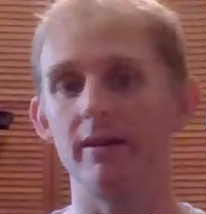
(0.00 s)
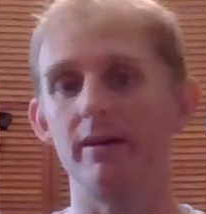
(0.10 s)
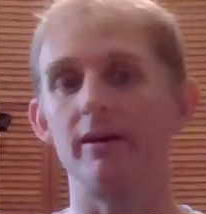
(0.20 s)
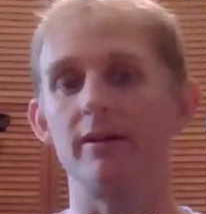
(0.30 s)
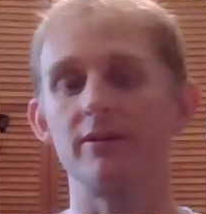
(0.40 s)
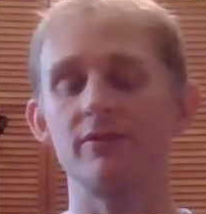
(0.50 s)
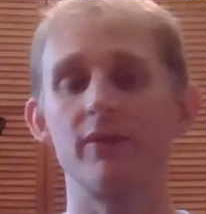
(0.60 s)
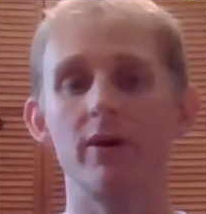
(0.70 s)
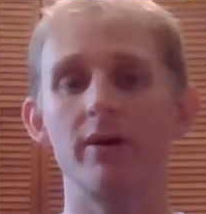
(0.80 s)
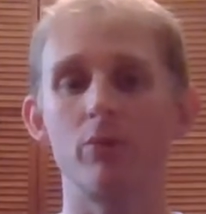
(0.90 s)
It's
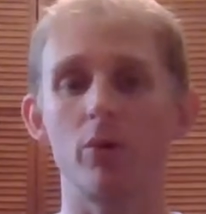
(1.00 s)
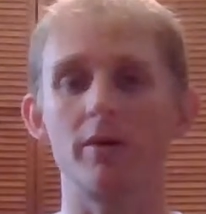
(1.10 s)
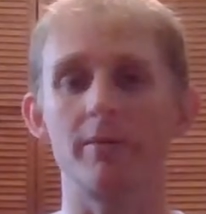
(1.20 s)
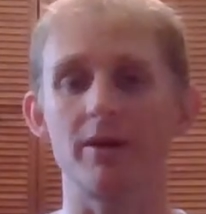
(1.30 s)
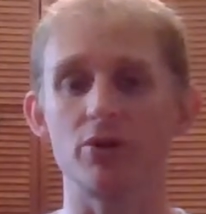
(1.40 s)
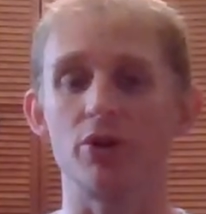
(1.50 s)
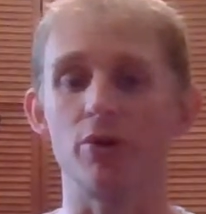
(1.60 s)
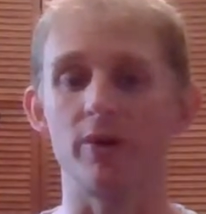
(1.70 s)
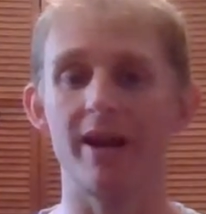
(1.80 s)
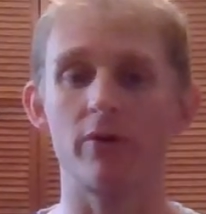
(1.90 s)
very important to make sure
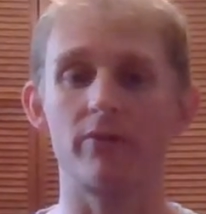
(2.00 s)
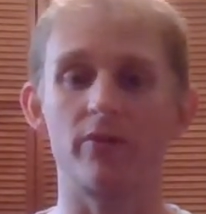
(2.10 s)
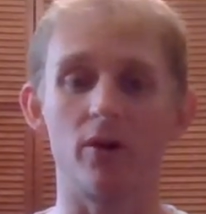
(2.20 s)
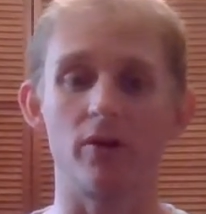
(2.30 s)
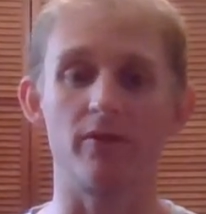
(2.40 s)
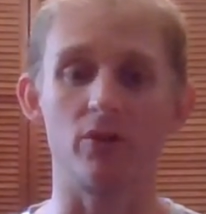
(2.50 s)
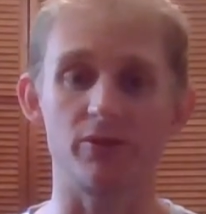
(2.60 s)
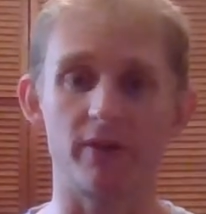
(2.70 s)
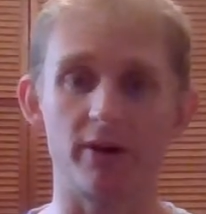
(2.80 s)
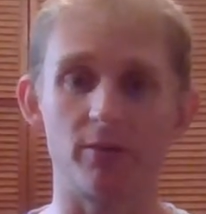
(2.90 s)
you account for all of those
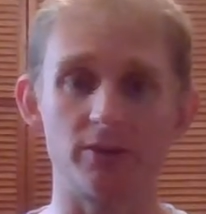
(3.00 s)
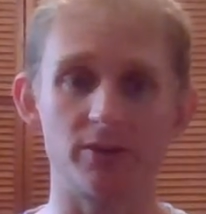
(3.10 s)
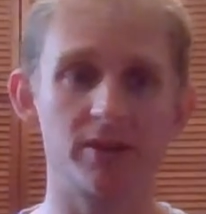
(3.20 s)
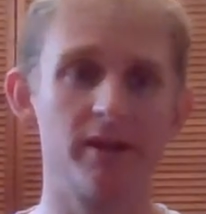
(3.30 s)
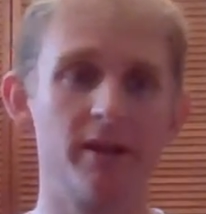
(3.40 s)
variables